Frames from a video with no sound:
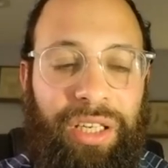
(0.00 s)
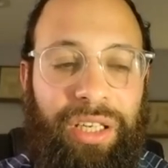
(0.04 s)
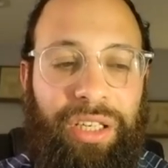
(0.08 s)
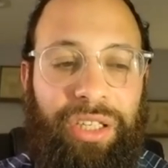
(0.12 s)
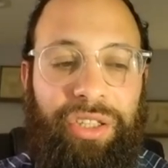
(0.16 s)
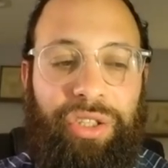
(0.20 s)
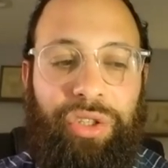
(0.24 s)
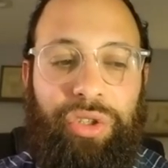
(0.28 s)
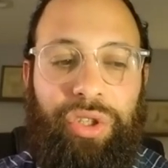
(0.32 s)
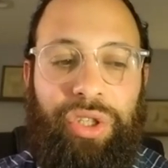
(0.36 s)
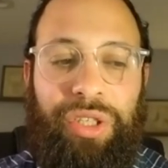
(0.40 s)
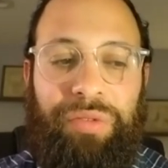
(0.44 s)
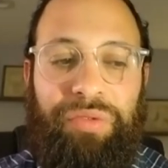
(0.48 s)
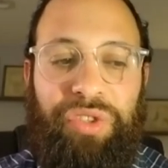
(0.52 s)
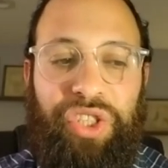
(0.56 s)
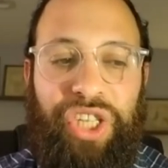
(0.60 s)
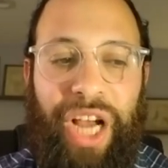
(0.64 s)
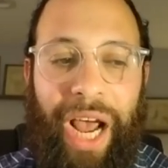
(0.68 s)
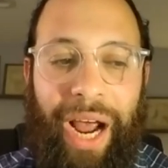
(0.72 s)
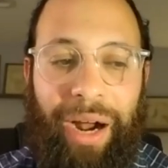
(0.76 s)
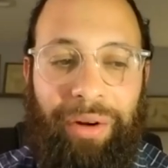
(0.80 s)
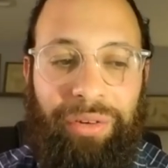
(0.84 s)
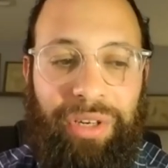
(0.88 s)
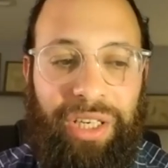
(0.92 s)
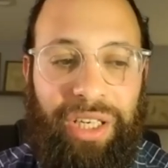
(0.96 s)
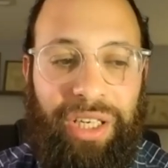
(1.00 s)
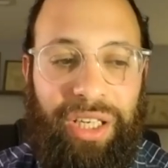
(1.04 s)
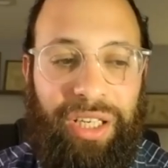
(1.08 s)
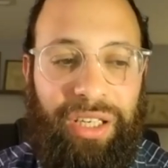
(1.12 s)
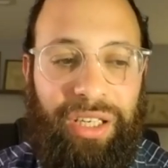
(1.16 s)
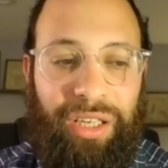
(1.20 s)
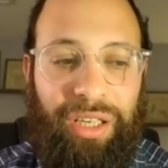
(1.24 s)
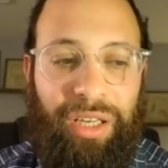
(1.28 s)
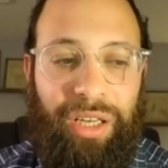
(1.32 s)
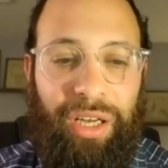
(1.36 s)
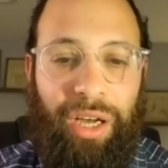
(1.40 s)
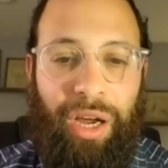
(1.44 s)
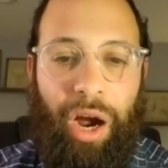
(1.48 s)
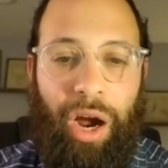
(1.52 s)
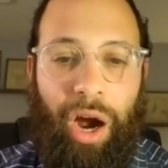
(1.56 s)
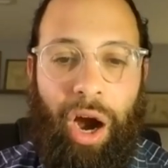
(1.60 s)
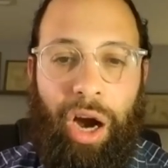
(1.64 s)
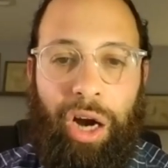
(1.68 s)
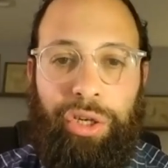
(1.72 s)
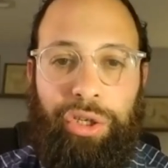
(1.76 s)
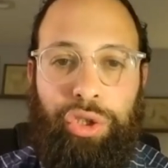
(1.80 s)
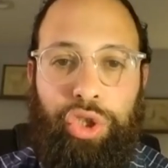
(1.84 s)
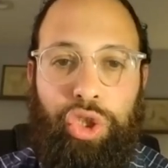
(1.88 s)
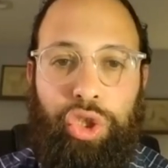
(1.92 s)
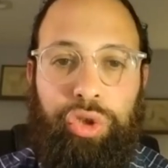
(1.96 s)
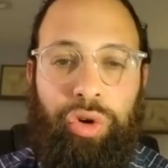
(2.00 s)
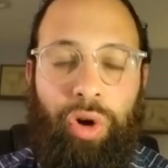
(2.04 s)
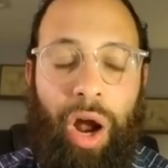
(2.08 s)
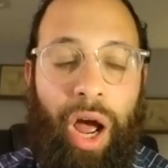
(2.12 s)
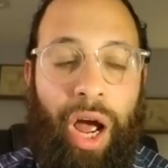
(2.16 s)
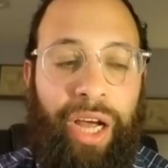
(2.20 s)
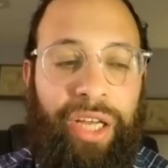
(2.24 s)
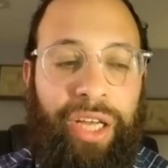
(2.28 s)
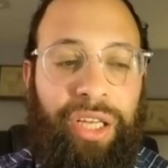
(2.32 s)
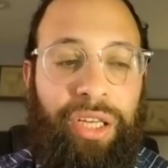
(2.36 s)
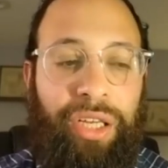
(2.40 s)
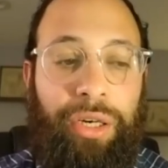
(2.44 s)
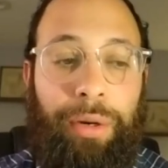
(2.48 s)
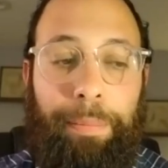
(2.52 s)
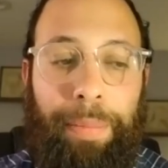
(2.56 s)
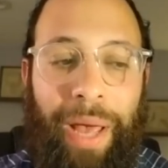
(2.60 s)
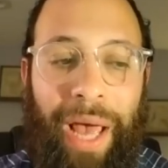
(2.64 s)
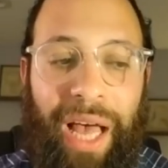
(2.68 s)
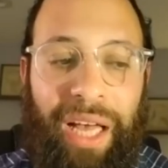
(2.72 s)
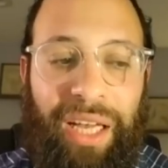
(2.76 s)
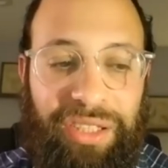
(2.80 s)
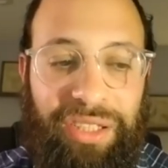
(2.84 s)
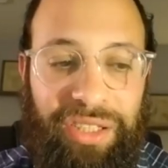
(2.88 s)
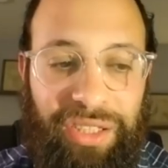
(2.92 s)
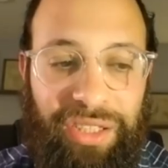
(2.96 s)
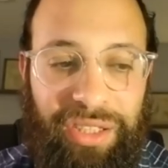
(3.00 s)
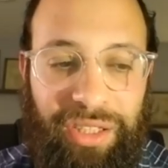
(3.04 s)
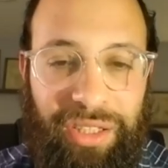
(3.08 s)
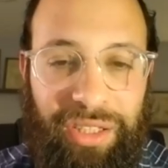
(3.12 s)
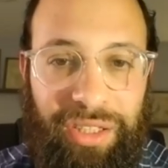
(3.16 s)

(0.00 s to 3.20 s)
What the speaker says: Do you give charity? Are you trying your best?